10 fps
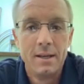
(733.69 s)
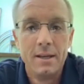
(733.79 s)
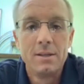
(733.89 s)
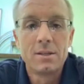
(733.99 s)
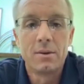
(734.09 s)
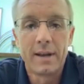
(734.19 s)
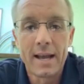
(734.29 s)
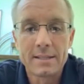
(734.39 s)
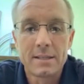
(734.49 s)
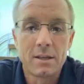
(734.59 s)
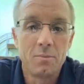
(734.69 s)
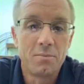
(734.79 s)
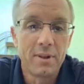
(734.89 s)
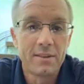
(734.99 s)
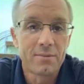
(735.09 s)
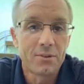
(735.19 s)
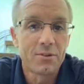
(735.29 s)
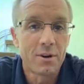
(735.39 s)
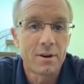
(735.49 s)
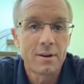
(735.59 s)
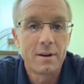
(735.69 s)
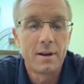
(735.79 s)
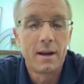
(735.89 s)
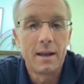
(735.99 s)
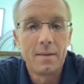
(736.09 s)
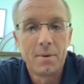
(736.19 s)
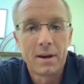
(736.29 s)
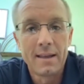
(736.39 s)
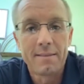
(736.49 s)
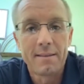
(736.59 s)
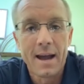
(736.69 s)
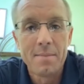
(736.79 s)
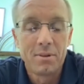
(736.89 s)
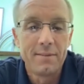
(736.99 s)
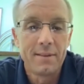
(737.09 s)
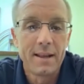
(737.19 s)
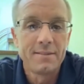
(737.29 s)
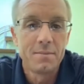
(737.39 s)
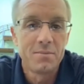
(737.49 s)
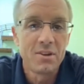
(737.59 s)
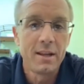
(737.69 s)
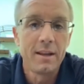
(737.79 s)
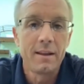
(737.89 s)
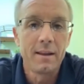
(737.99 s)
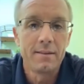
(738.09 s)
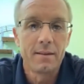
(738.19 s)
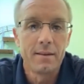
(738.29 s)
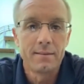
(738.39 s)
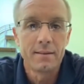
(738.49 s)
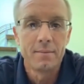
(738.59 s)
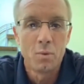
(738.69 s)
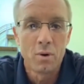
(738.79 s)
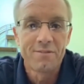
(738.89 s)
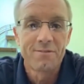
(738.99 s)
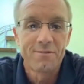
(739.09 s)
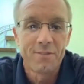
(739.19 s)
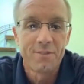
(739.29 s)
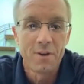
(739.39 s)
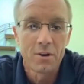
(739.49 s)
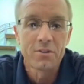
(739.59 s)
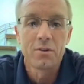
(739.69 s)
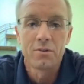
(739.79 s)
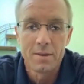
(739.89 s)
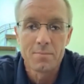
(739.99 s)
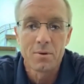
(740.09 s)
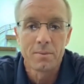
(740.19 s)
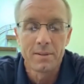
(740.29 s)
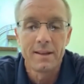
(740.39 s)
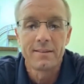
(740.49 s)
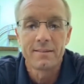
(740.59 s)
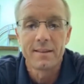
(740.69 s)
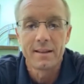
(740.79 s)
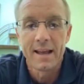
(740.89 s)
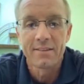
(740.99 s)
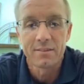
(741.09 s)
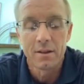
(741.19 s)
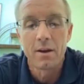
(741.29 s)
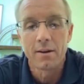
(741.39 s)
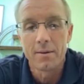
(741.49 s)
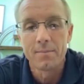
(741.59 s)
So it has its own place for sure. Uh, but I, I believe that H M T is a, is a more functional, deeper release that lasts longer.